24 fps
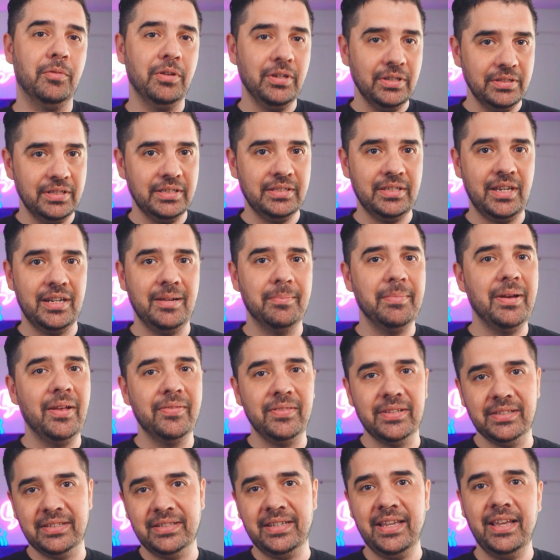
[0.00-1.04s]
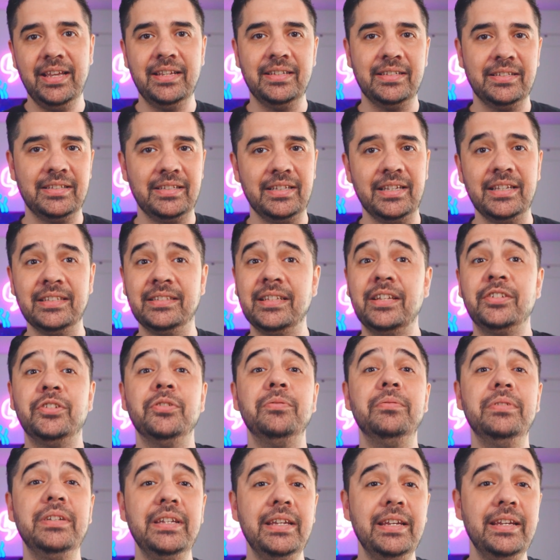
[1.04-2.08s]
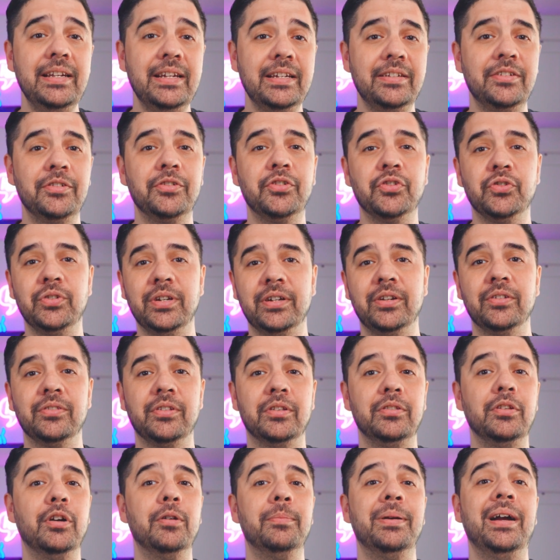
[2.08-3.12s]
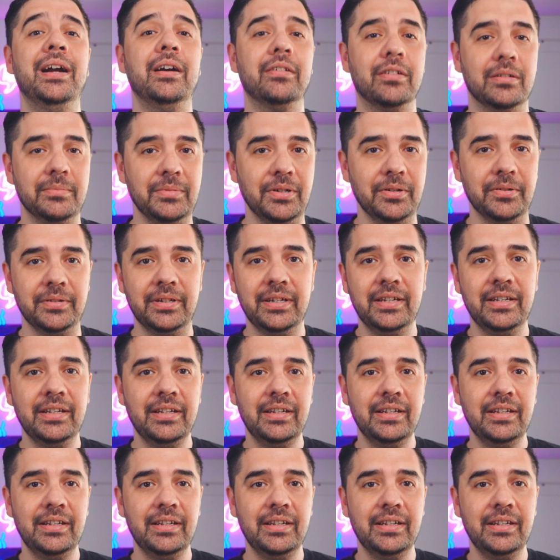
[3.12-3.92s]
worst design about this case is that you need it to trigger the low power mode.